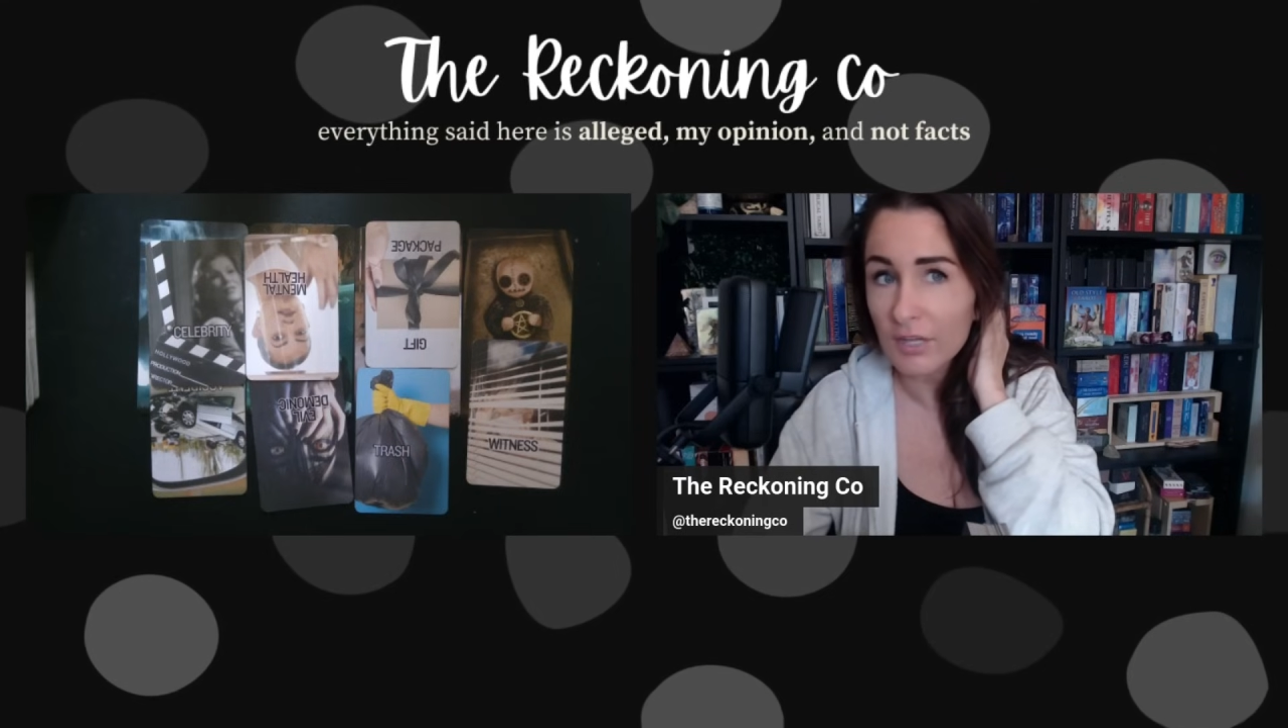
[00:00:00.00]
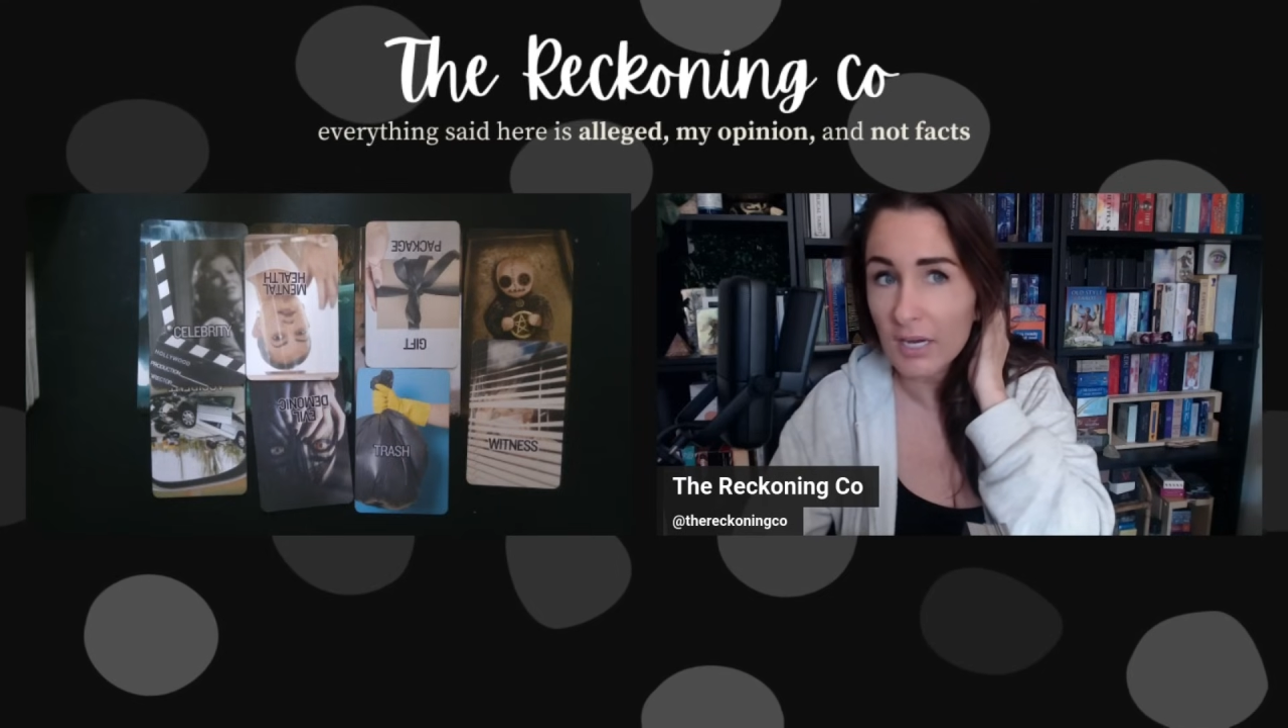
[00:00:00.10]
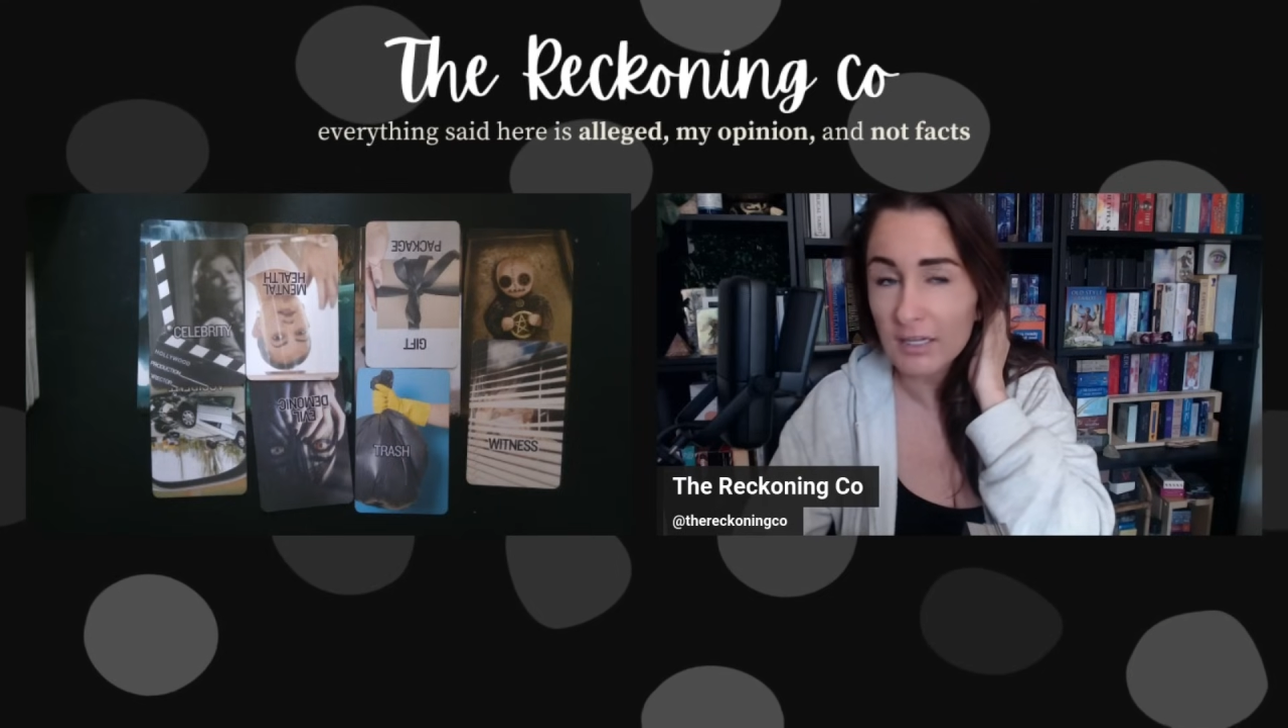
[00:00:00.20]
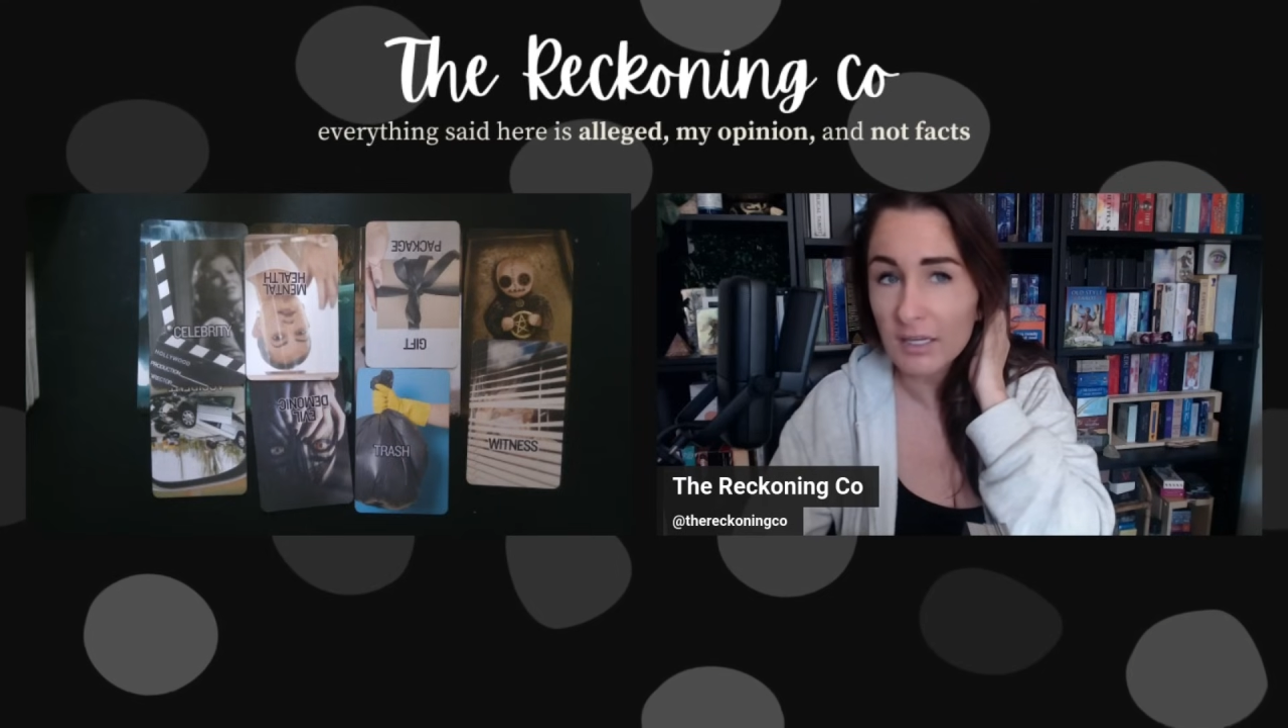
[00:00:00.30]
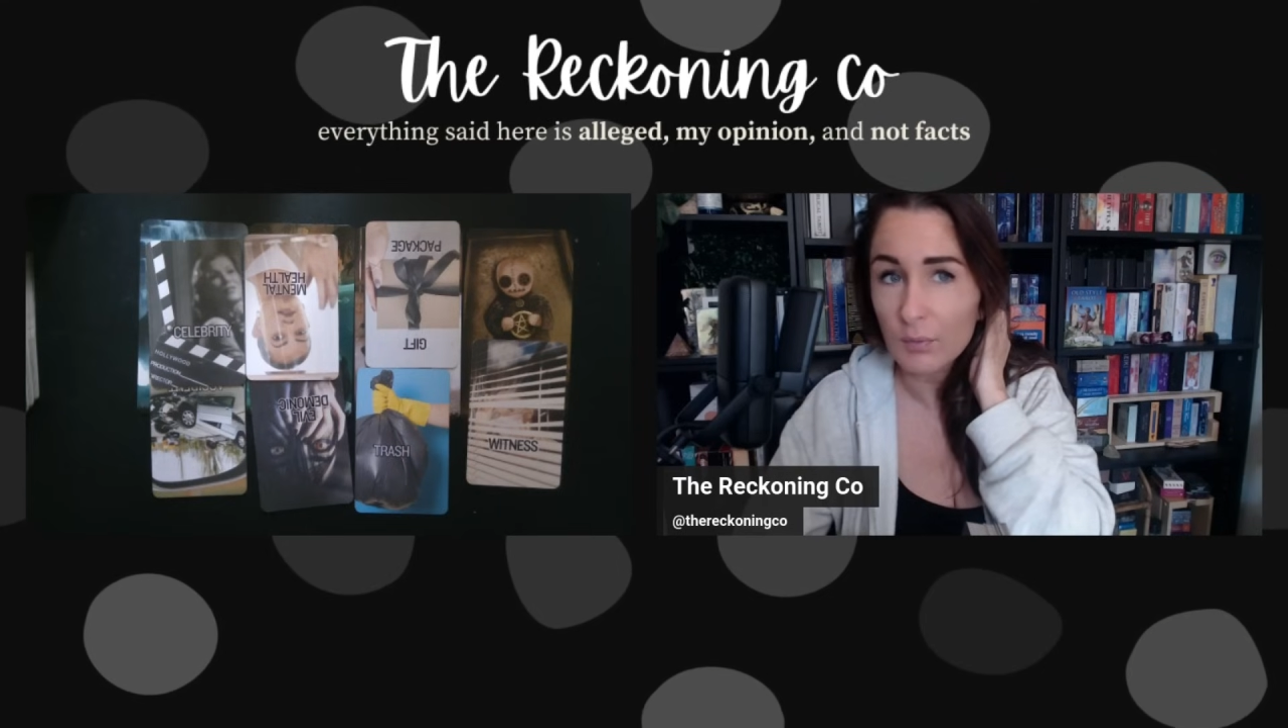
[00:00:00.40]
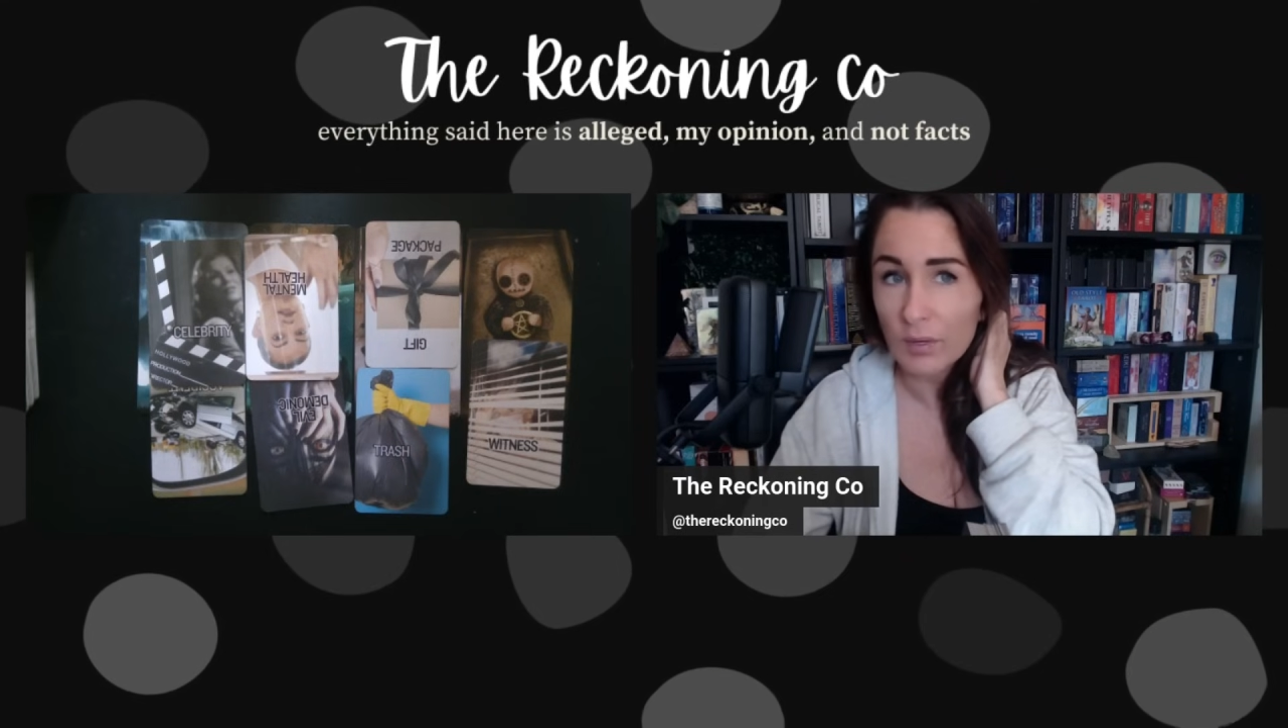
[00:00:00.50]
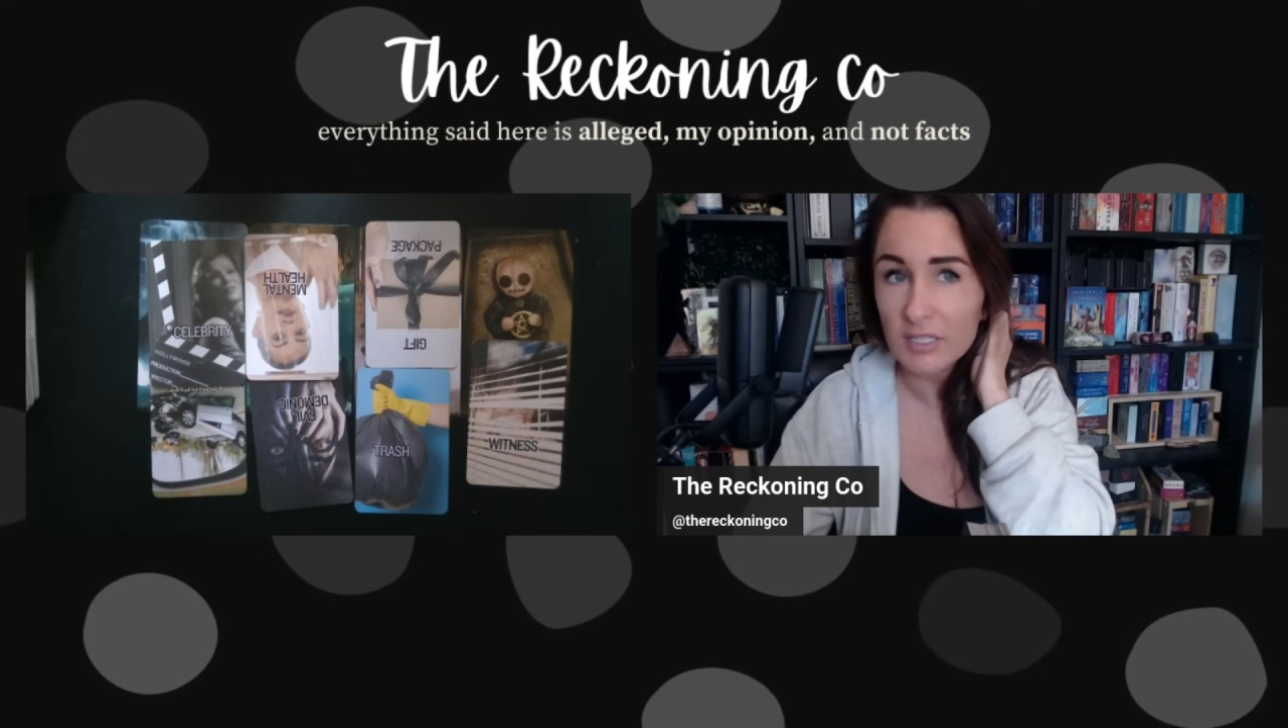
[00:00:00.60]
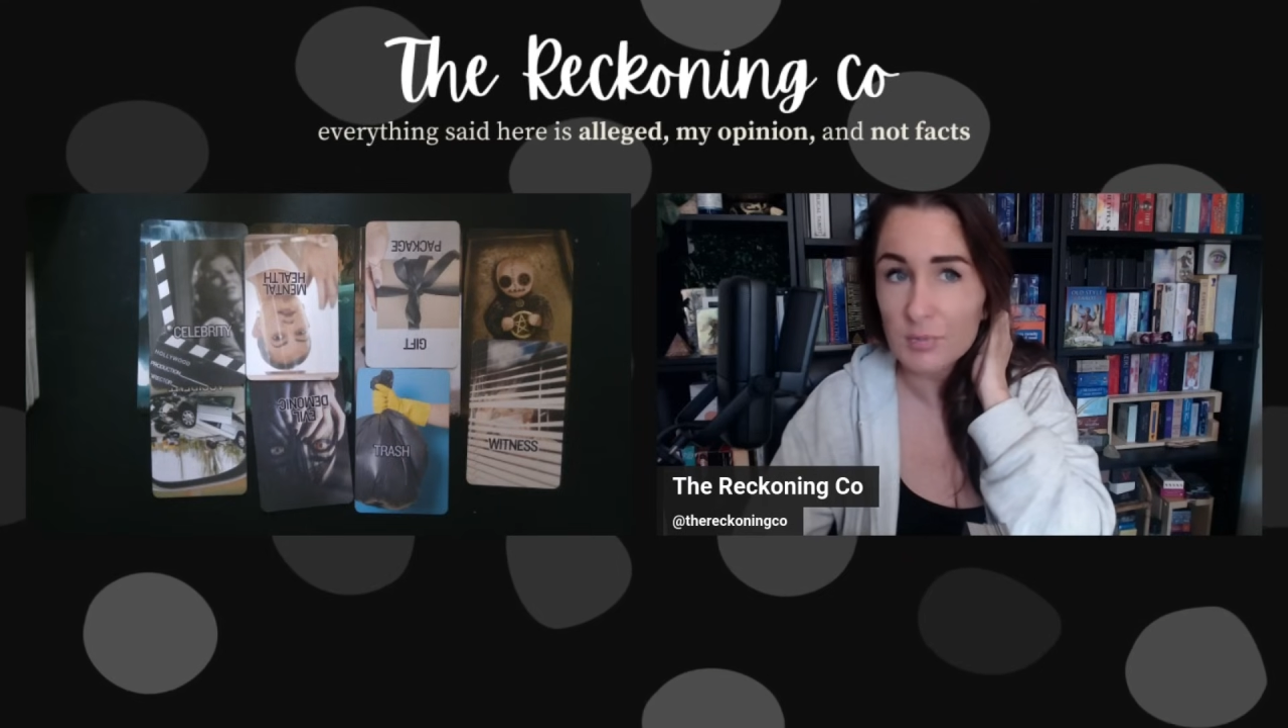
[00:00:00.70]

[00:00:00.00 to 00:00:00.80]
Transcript: they need witness